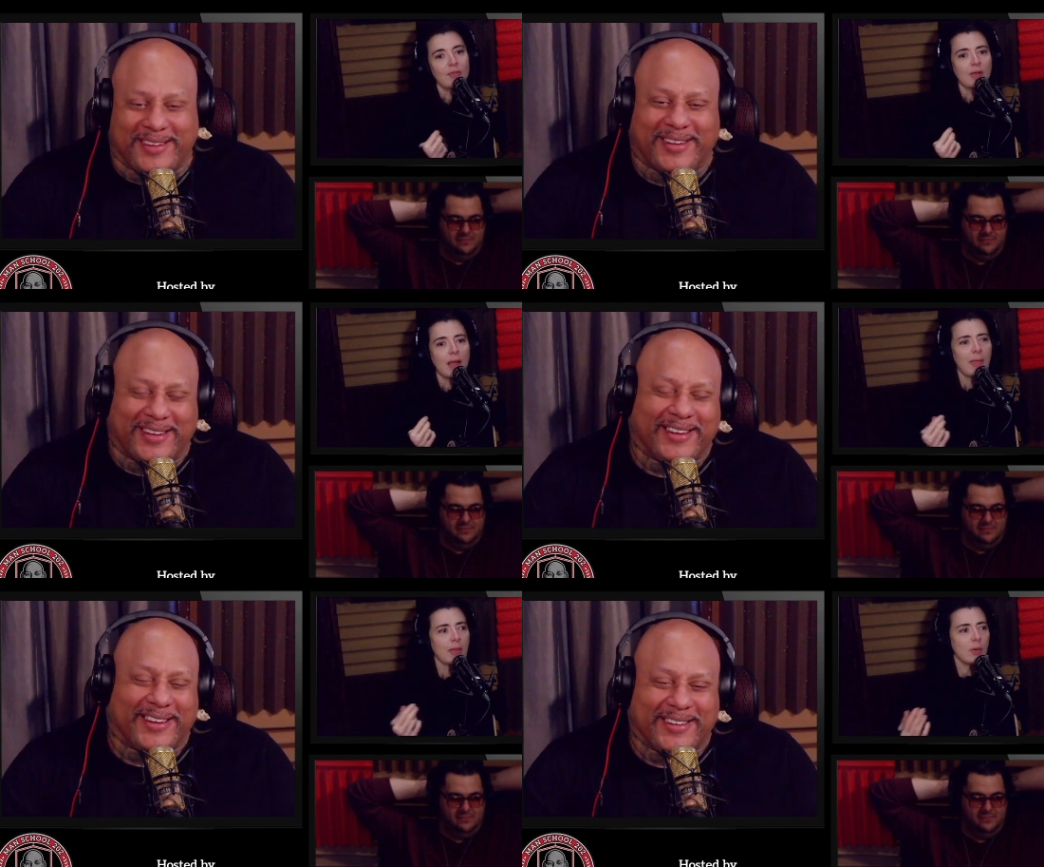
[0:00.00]
Speaker 1: For,
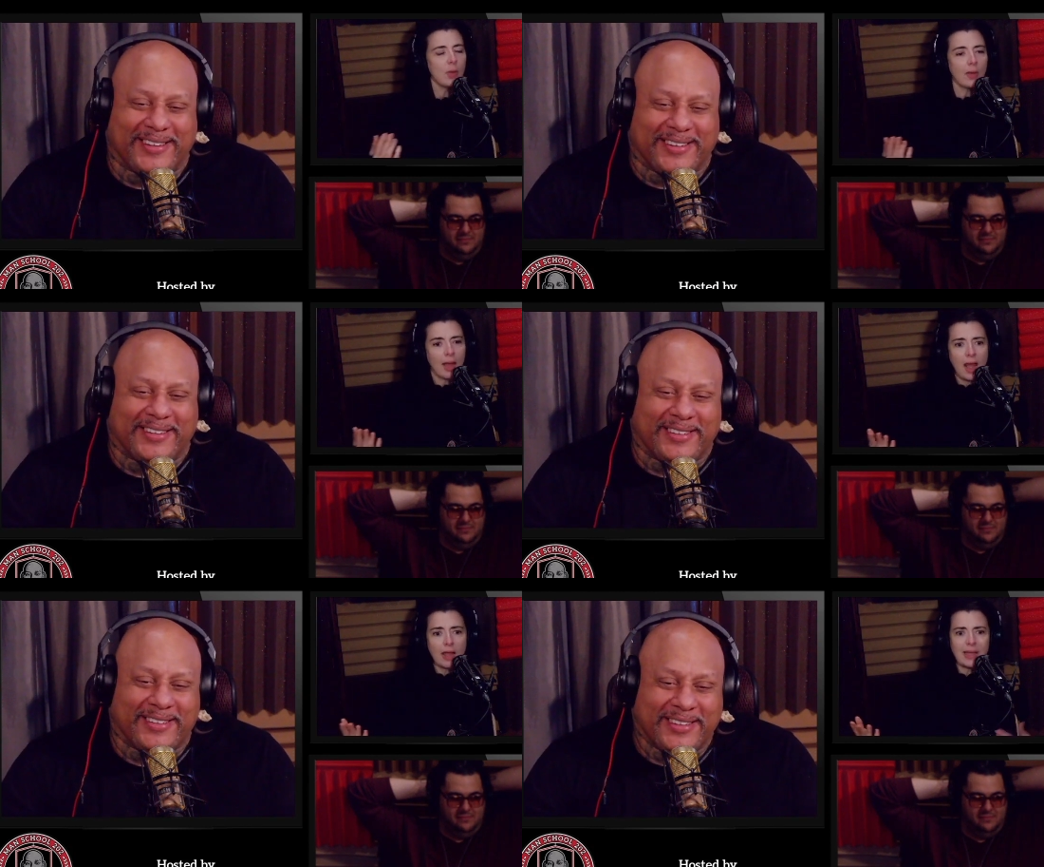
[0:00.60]
I'm like, "What do you want to
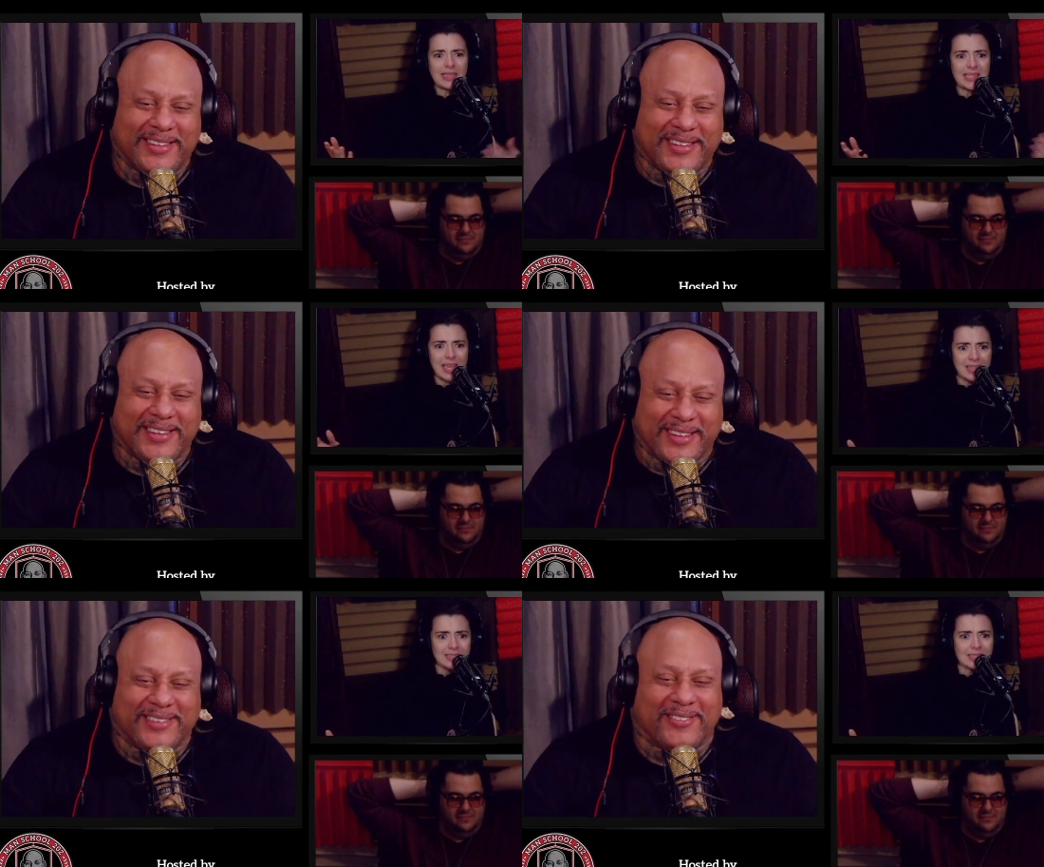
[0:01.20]
hug my tits?"